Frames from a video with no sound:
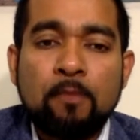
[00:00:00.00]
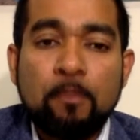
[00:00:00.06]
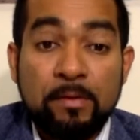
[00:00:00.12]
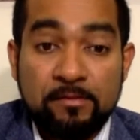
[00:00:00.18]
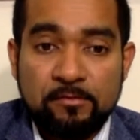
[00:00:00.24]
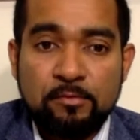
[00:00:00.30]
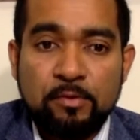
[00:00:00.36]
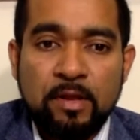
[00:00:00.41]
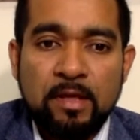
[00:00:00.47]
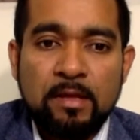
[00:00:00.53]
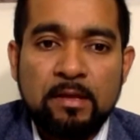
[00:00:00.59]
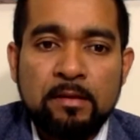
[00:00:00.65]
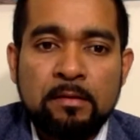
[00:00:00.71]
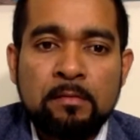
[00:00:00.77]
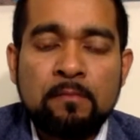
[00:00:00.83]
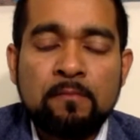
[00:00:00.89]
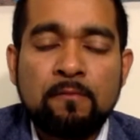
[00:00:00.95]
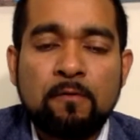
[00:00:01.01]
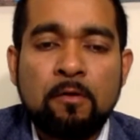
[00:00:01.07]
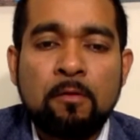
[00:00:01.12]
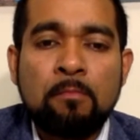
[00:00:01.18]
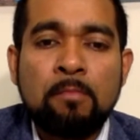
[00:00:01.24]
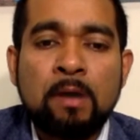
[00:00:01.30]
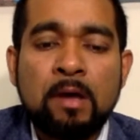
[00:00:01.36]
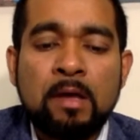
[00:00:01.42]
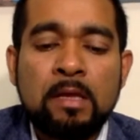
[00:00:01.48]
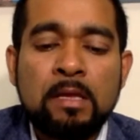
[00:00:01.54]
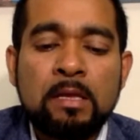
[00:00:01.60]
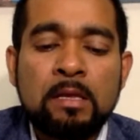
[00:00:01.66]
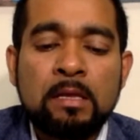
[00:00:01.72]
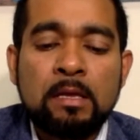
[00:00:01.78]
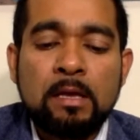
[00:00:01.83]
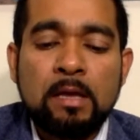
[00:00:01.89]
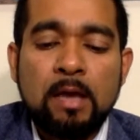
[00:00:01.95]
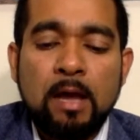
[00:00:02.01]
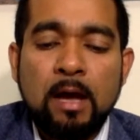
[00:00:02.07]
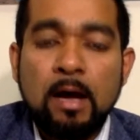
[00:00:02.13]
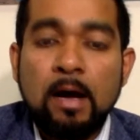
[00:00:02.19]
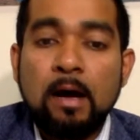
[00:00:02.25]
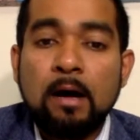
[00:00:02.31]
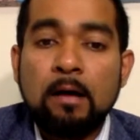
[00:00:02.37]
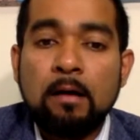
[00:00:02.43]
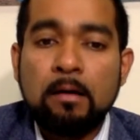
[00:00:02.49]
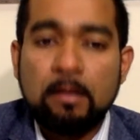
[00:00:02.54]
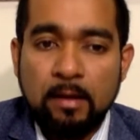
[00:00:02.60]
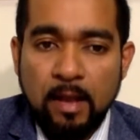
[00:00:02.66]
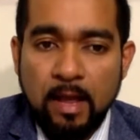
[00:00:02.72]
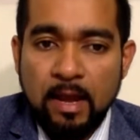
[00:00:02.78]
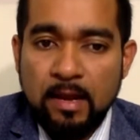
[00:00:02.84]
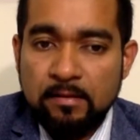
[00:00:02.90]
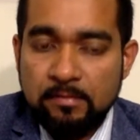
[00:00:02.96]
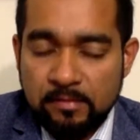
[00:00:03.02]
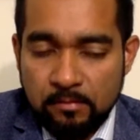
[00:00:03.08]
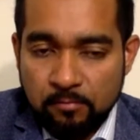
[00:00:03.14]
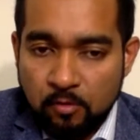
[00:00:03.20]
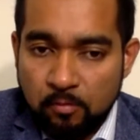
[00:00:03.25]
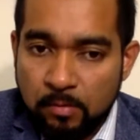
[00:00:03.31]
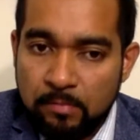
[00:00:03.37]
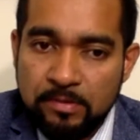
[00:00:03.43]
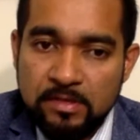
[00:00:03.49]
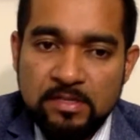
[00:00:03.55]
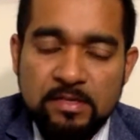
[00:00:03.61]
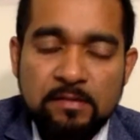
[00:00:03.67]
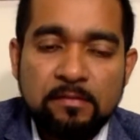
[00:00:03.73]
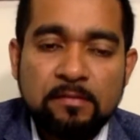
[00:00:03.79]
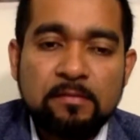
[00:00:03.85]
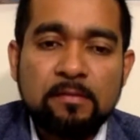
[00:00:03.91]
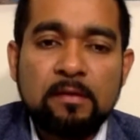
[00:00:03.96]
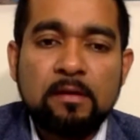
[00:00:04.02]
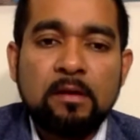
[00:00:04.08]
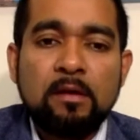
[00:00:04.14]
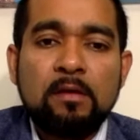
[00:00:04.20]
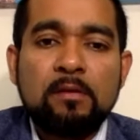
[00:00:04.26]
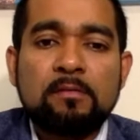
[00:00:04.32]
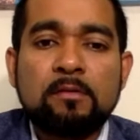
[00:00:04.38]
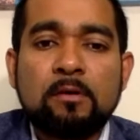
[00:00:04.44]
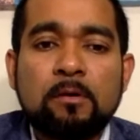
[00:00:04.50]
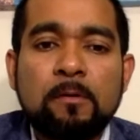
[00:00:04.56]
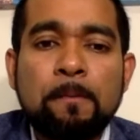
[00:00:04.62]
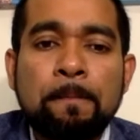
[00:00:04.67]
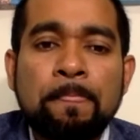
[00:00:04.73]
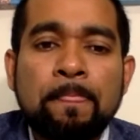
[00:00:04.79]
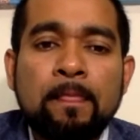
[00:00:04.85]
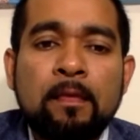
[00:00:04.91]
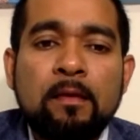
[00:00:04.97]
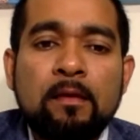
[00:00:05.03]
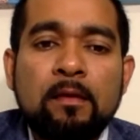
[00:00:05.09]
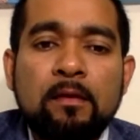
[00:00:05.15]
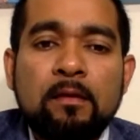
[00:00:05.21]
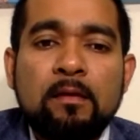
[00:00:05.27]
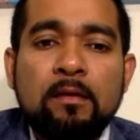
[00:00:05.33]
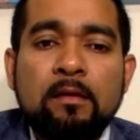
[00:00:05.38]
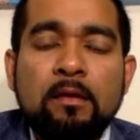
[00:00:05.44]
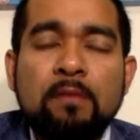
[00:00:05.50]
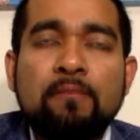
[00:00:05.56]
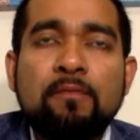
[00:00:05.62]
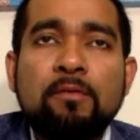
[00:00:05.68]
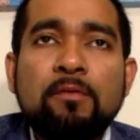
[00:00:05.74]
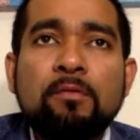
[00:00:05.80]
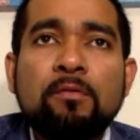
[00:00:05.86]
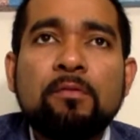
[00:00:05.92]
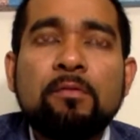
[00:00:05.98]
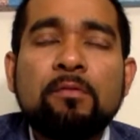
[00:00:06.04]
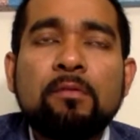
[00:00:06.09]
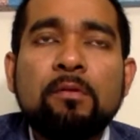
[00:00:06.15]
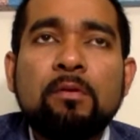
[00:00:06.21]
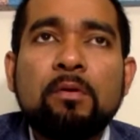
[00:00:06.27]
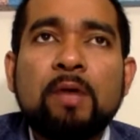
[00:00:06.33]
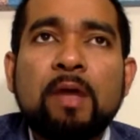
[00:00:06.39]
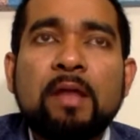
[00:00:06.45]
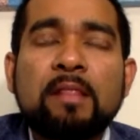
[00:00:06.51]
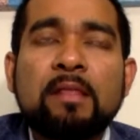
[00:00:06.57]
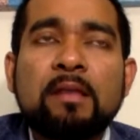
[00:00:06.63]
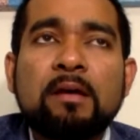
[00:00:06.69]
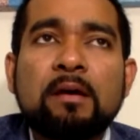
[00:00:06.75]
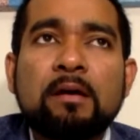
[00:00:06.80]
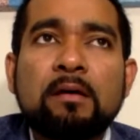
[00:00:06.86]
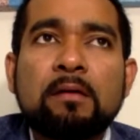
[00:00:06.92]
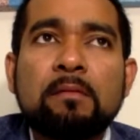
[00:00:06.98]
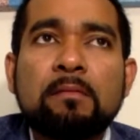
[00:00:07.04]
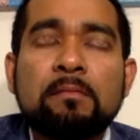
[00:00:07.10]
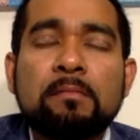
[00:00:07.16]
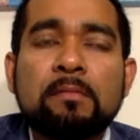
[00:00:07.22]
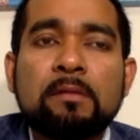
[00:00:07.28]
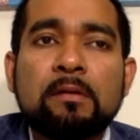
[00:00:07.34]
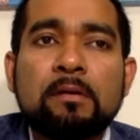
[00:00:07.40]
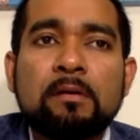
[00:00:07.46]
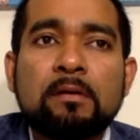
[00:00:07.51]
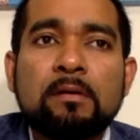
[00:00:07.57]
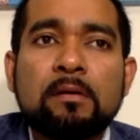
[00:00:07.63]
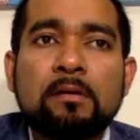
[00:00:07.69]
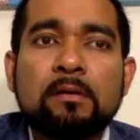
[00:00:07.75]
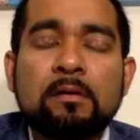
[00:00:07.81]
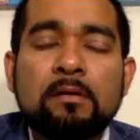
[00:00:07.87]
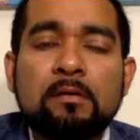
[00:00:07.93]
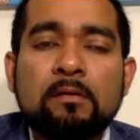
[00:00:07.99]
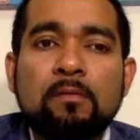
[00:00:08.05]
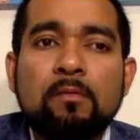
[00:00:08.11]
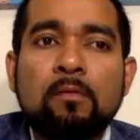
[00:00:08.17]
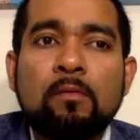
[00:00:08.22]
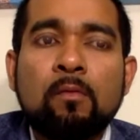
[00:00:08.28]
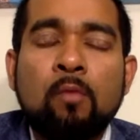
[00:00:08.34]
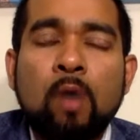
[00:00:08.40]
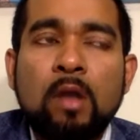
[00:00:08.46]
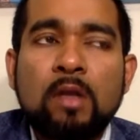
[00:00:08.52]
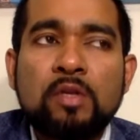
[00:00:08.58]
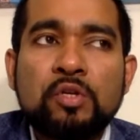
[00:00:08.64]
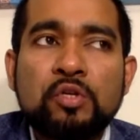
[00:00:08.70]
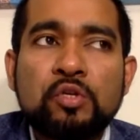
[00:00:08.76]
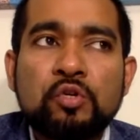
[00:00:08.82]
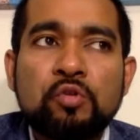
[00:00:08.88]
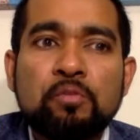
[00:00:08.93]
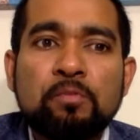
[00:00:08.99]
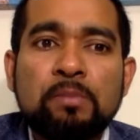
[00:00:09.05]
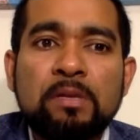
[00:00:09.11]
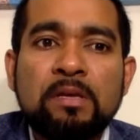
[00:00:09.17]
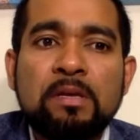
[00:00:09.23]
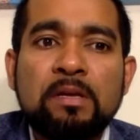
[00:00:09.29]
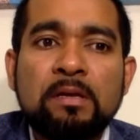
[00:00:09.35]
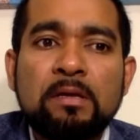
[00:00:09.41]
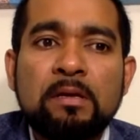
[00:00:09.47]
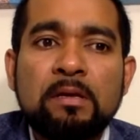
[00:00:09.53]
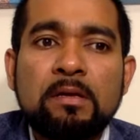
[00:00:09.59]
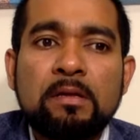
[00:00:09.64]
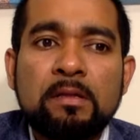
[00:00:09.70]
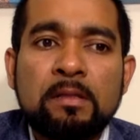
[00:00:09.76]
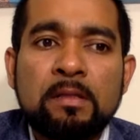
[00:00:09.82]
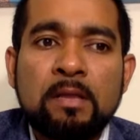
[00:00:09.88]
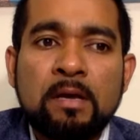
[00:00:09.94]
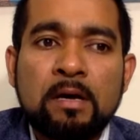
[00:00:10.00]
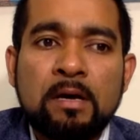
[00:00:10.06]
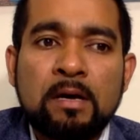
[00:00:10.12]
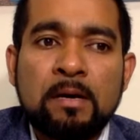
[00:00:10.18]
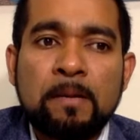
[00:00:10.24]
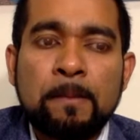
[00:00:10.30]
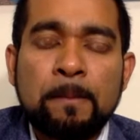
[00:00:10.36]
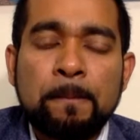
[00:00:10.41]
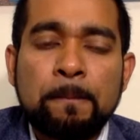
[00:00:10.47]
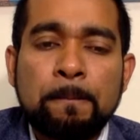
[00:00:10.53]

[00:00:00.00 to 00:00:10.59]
student, from my clients, and from my patients. So if you look at the what should be the